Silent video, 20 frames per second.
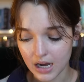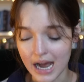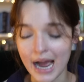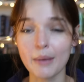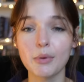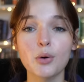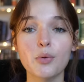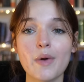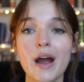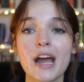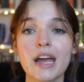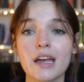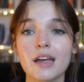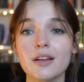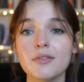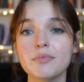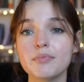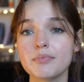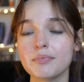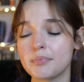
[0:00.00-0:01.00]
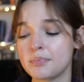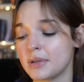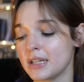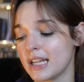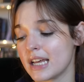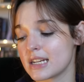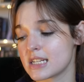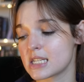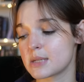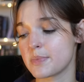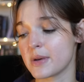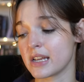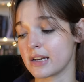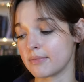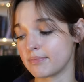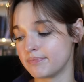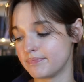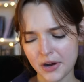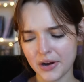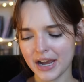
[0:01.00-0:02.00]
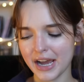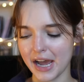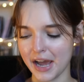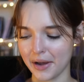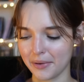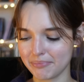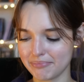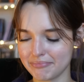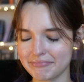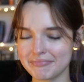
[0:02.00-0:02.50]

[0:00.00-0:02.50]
I will riot. But let us spin. Okay.